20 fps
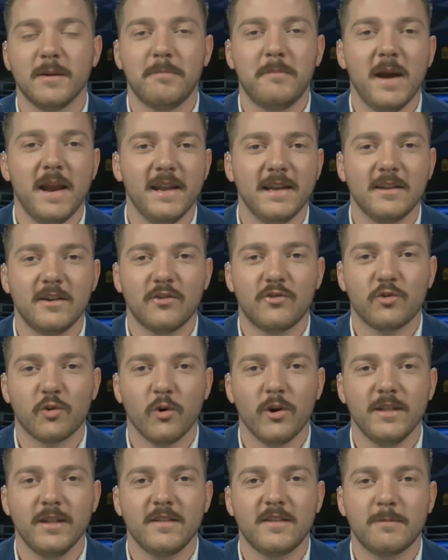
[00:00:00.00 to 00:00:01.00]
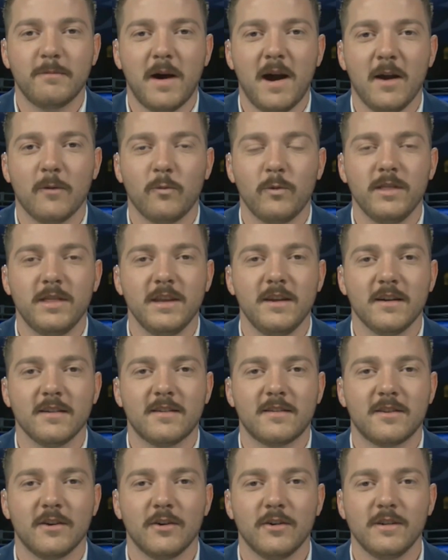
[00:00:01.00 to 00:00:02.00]
to betting Detroit in the spot with the
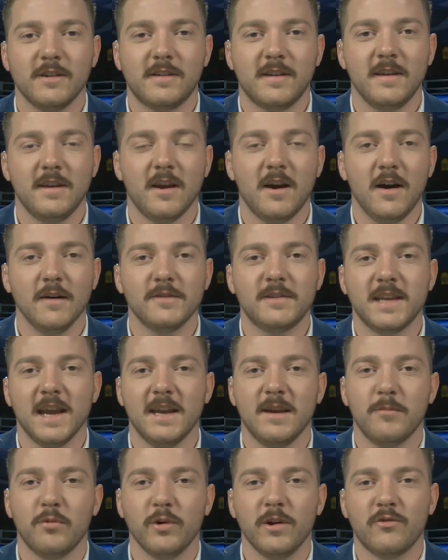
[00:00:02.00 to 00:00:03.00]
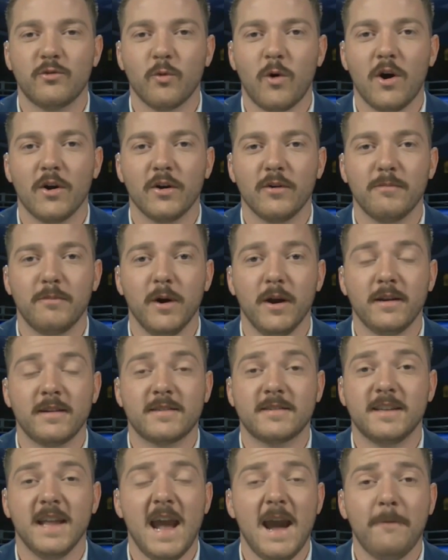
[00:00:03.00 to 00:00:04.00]
uncertainty of Teddy Bridgewater, but
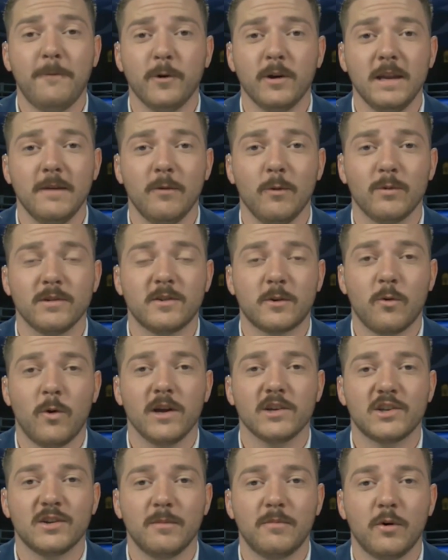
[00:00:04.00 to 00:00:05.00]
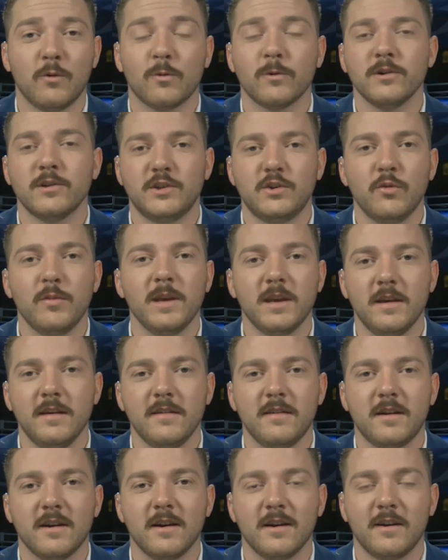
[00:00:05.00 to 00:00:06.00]
Stafford even was questionable. We're assuming
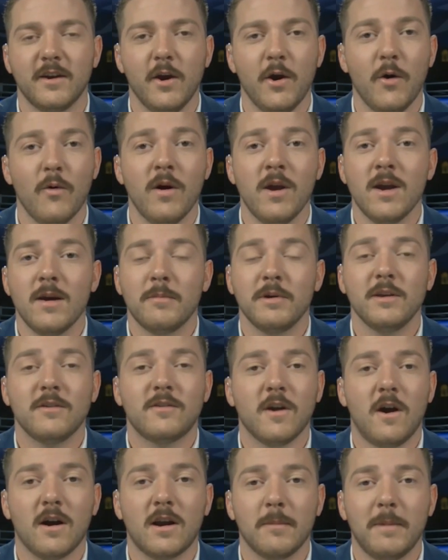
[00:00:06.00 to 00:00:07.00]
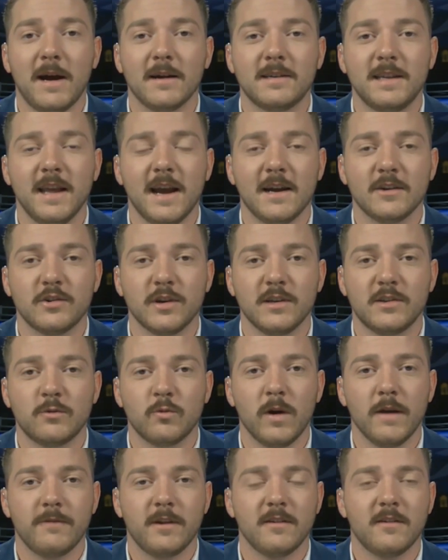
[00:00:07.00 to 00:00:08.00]
he's going to go. But you talk about D'Andre
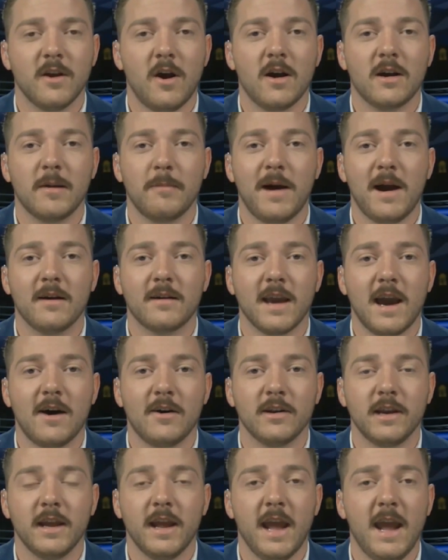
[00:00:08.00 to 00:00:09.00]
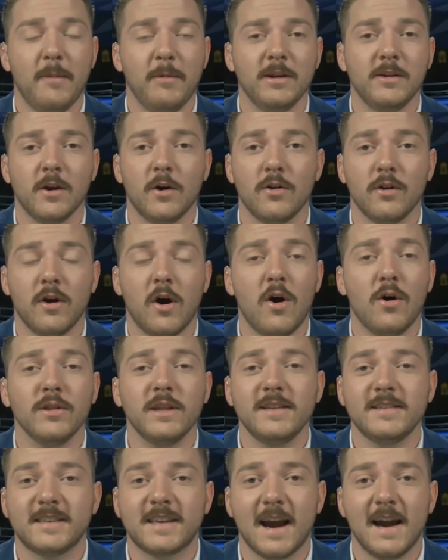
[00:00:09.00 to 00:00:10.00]
Swift, you talk about Golladay, Amendola, all
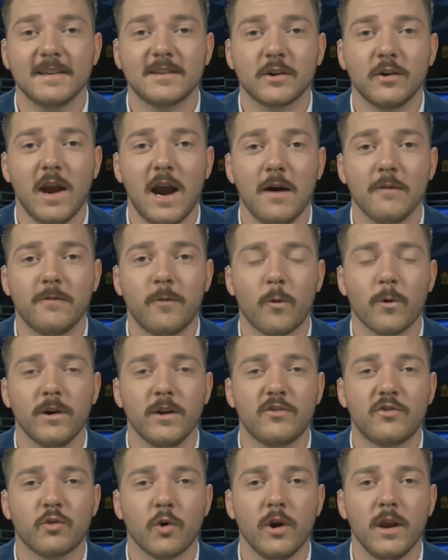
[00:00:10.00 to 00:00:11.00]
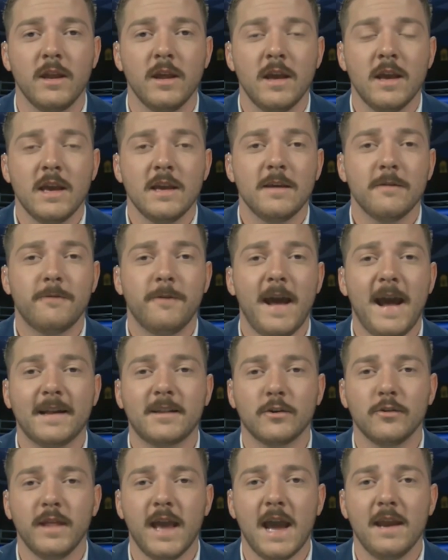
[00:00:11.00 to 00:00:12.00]
these guys are out for Detroit. You
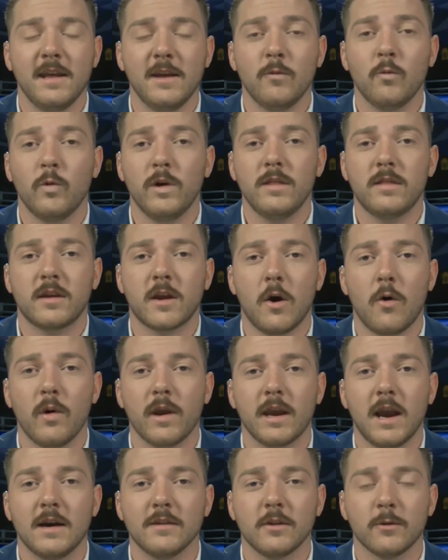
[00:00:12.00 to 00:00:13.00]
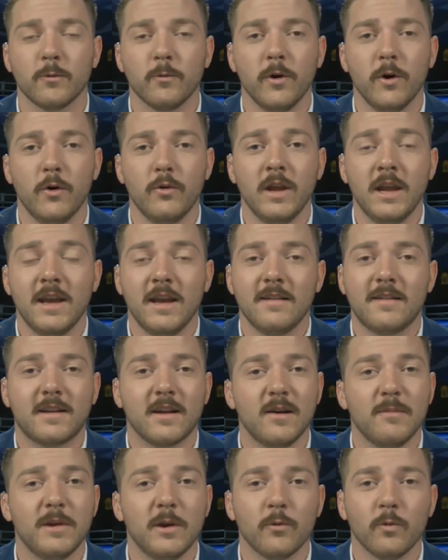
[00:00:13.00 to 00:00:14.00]
factor that in with going on the road. It's
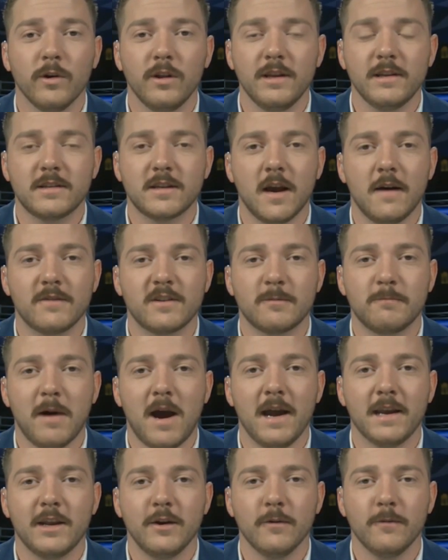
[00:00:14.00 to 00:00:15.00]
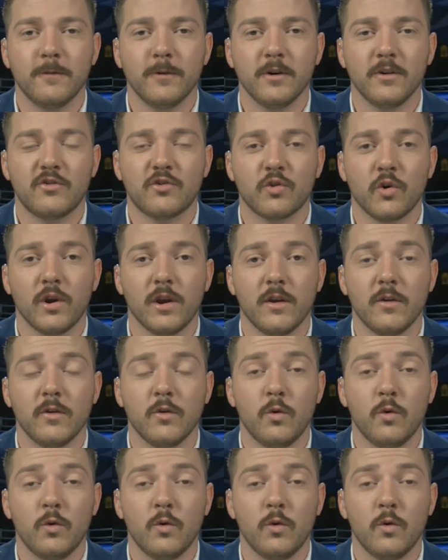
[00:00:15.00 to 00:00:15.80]
going to be a really tough spot here for Detroit,